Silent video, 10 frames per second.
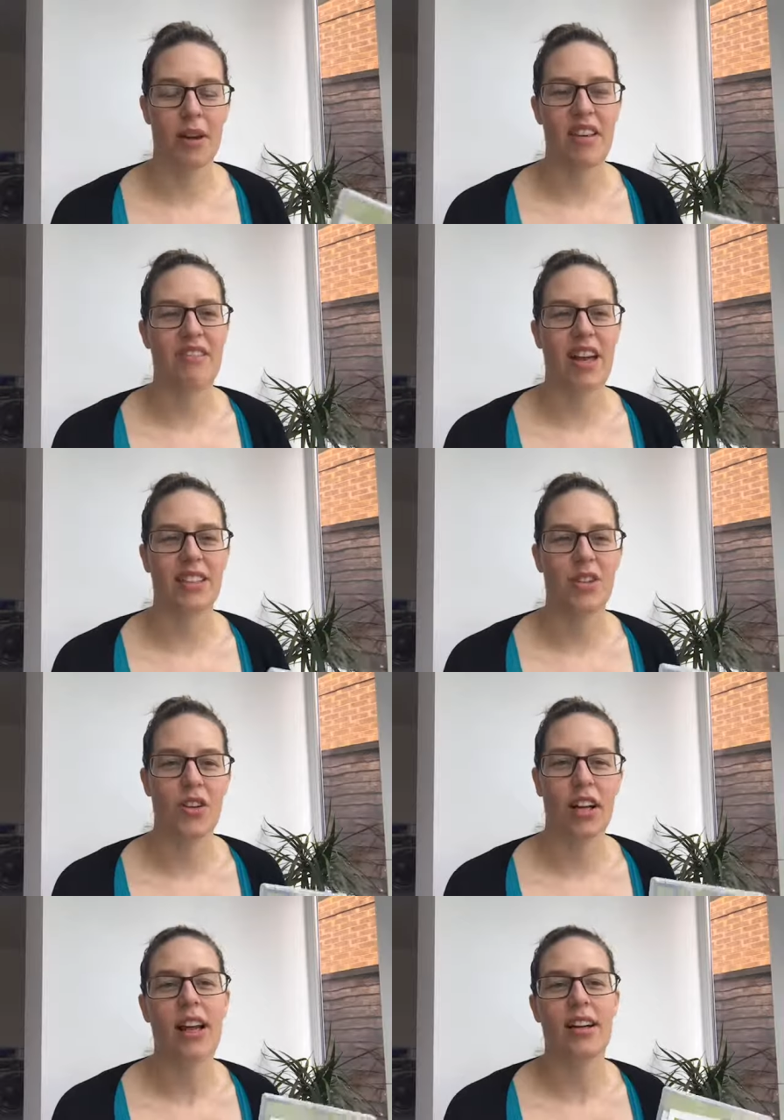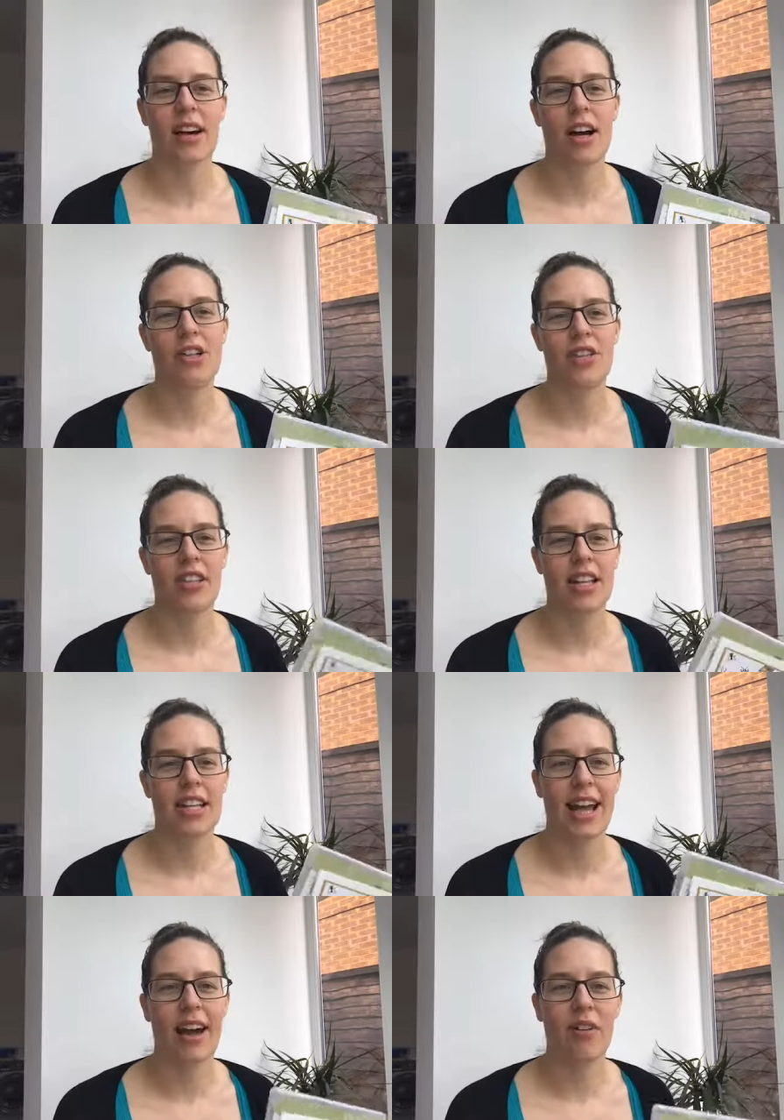But if that's not the kind of card you're
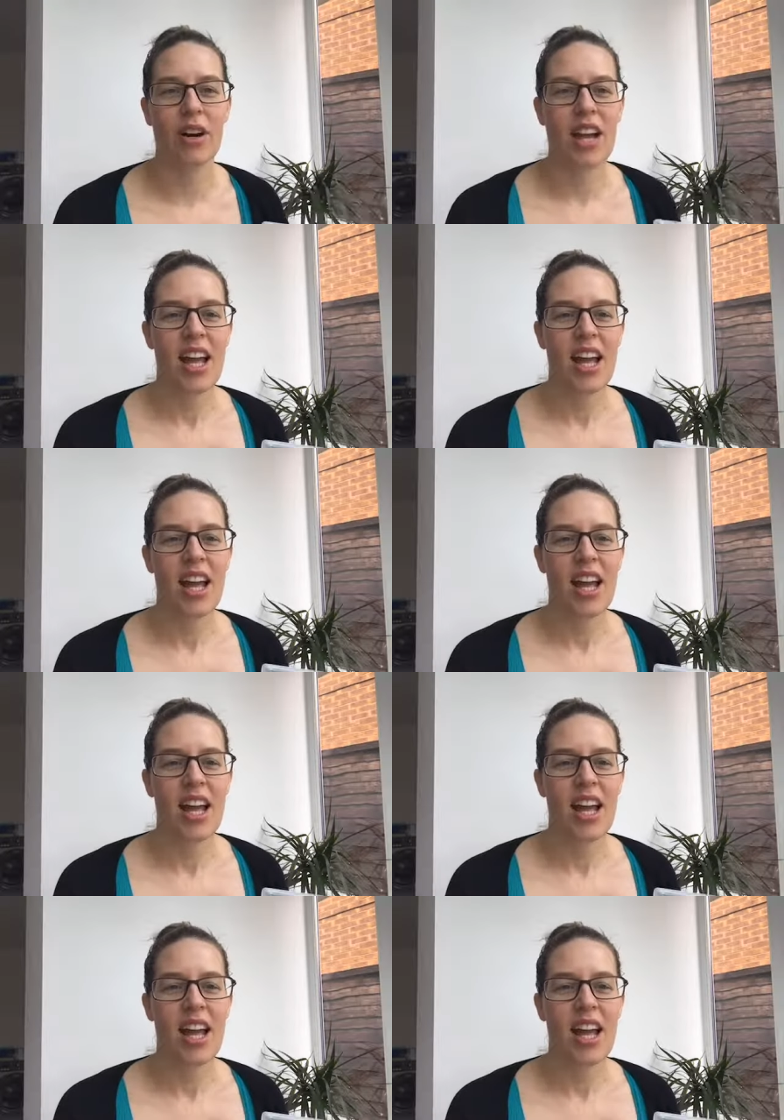sending out,